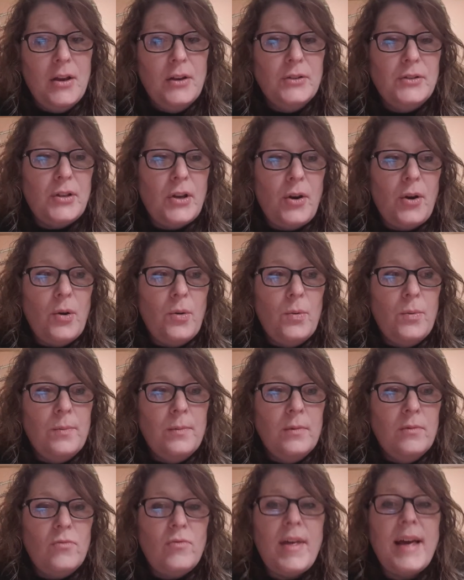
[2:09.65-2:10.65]
So
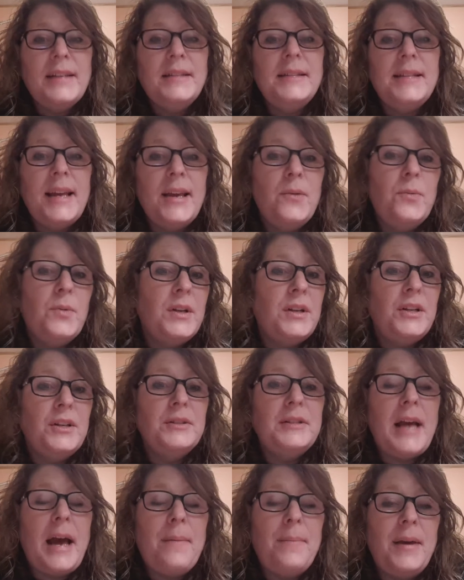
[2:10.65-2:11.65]
let's say one of your
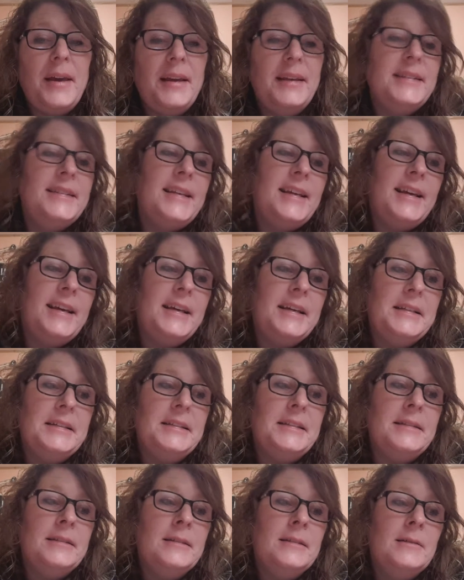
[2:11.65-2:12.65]
topics
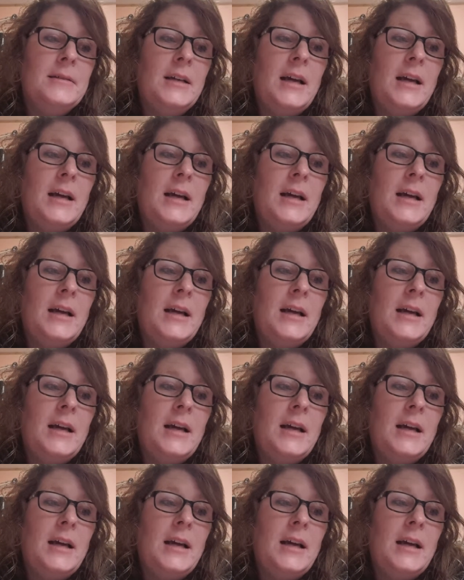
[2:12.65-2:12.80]
is